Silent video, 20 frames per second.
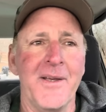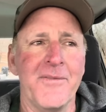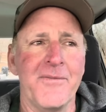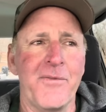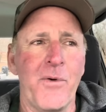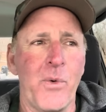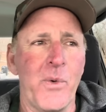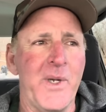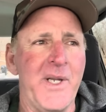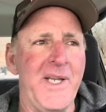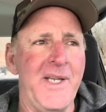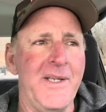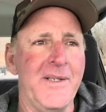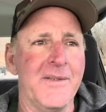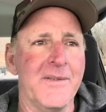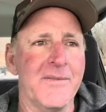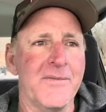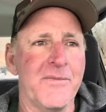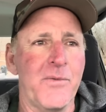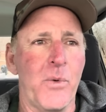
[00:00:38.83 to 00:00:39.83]

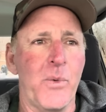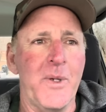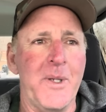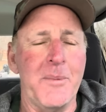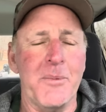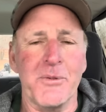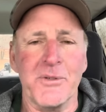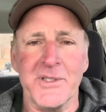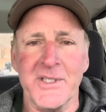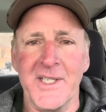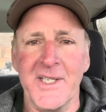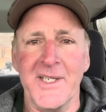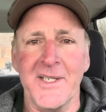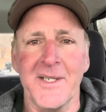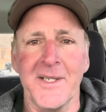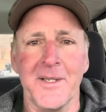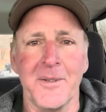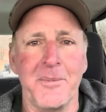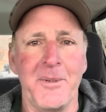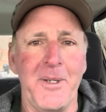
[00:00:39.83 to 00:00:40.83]
40%
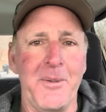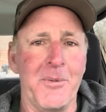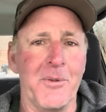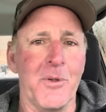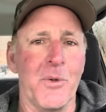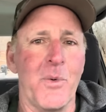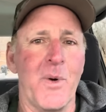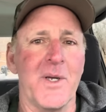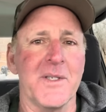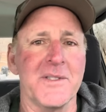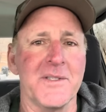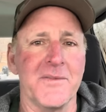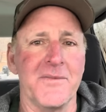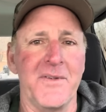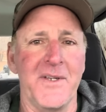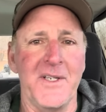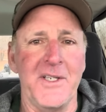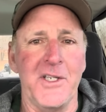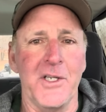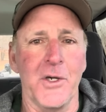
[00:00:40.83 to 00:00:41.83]
of the people that watch the
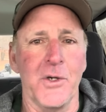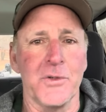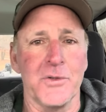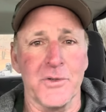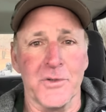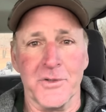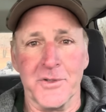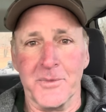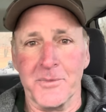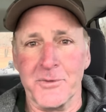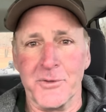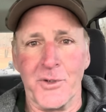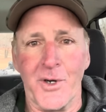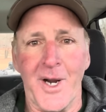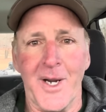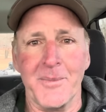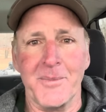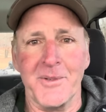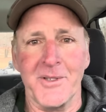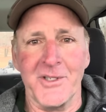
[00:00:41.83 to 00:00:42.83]
videos are
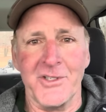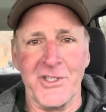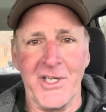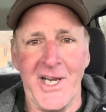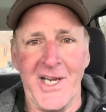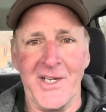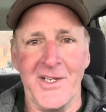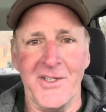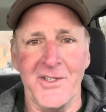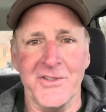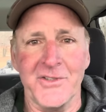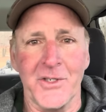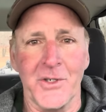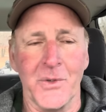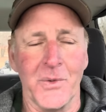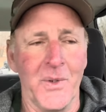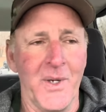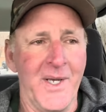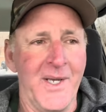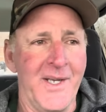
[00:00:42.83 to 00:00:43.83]
subscribed to the channel.
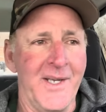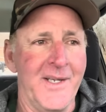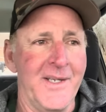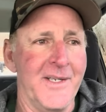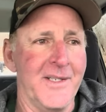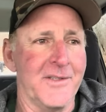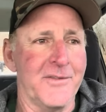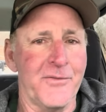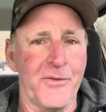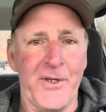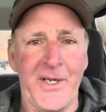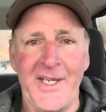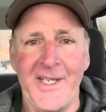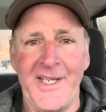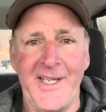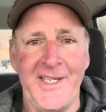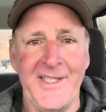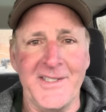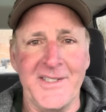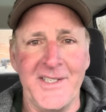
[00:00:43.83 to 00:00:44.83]
So it's free and
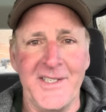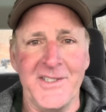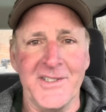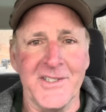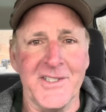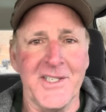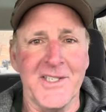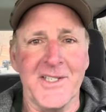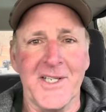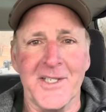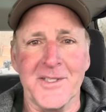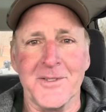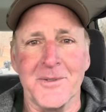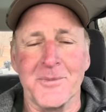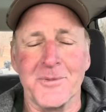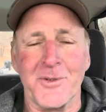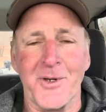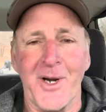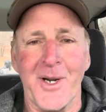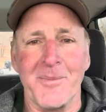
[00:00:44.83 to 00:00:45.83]
easy. Just hit that
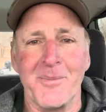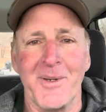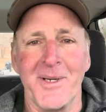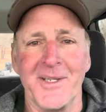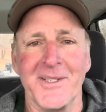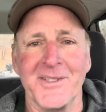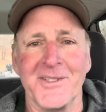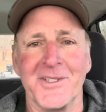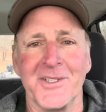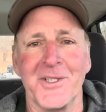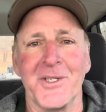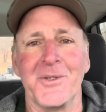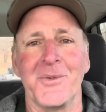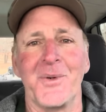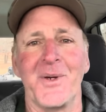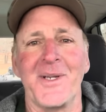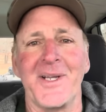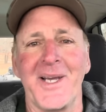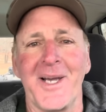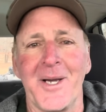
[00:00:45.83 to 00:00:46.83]
subscribe button. It's a good
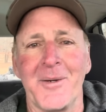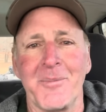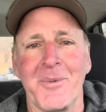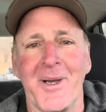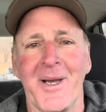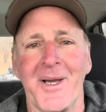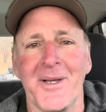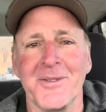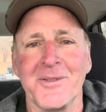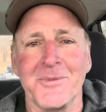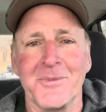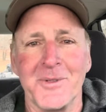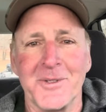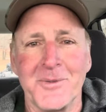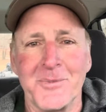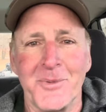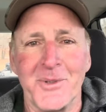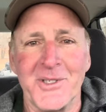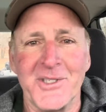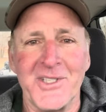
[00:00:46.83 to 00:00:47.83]
way to help out. So much
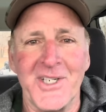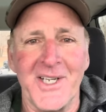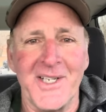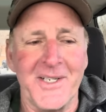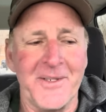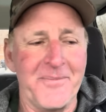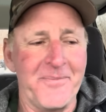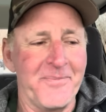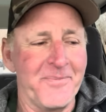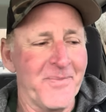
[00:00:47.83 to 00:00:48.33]
appreciated.